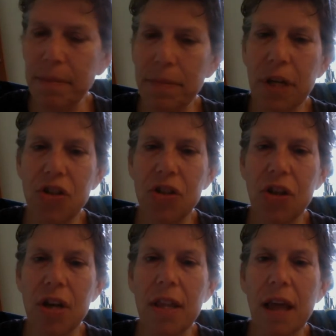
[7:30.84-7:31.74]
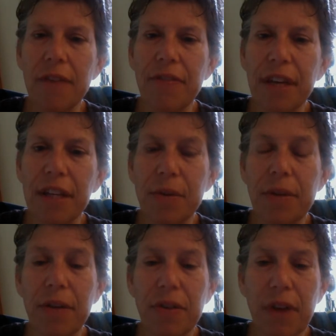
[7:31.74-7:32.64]
touches on a lot of things with
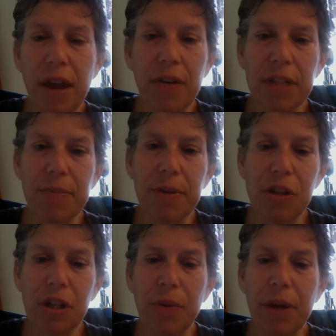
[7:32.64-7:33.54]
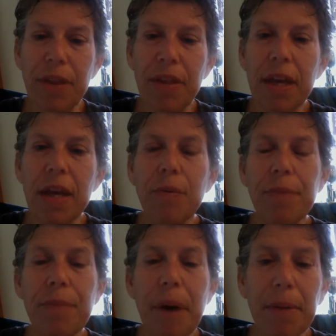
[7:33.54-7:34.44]
healthcare, especially
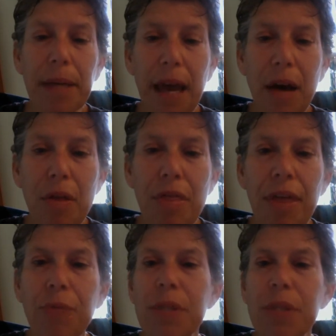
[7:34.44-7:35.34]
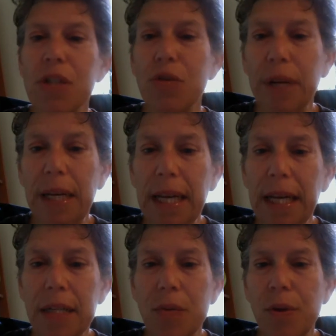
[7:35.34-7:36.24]
with public health and with screening.
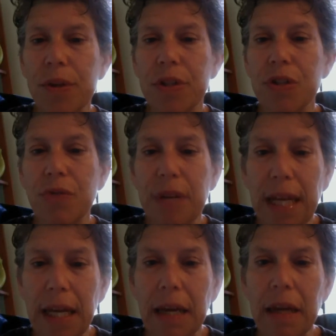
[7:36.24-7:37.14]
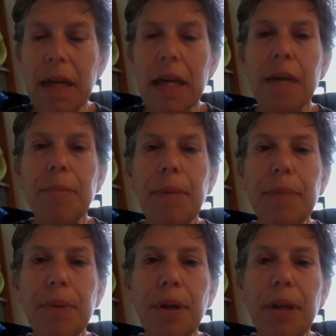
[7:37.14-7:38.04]
Is it worth screening
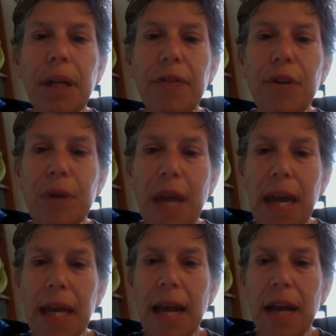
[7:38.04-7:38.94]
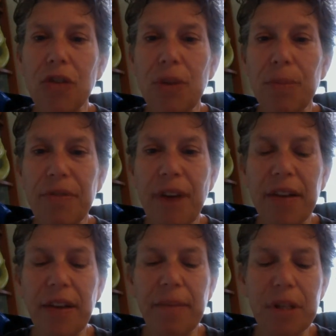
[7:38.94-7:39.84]
people if you can't actually
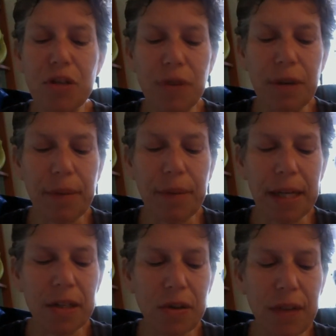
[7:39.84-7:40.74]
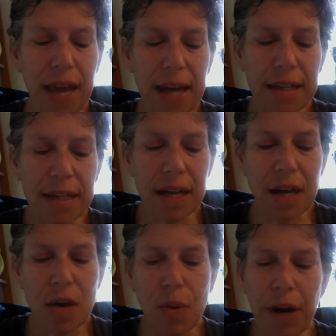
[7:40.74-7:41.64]
provide them the treatment? So that's
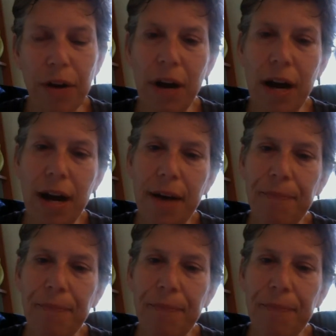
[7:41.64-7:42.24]
where